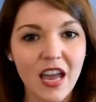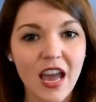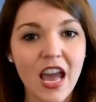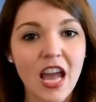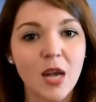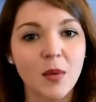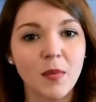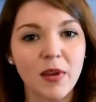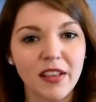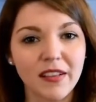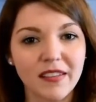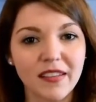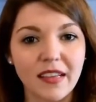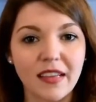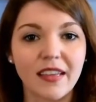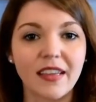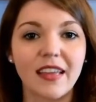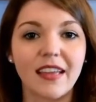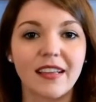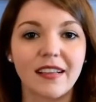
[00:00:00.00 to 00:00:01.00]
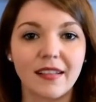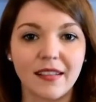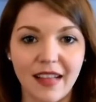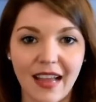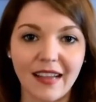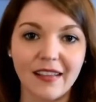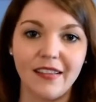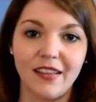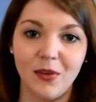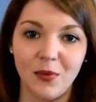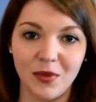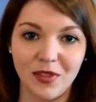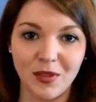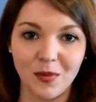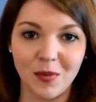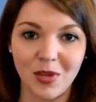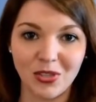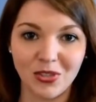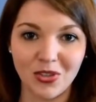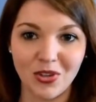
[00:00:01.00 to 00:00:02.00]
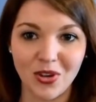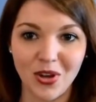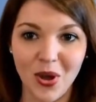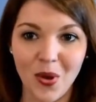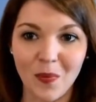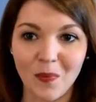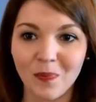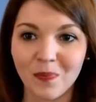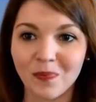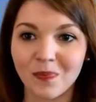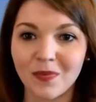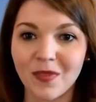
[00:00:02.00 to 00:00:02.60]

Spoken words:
and must sync exactly with the metronome.